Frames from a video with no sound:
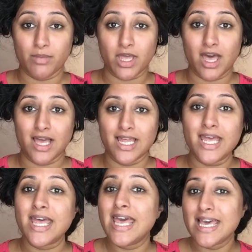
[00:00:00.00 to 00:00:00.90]
curl
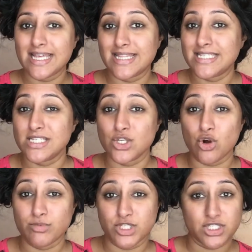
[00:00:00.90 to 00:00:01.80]
it, then this is an
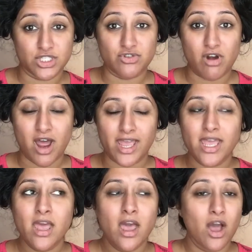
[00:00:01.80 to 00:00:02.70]
option to try.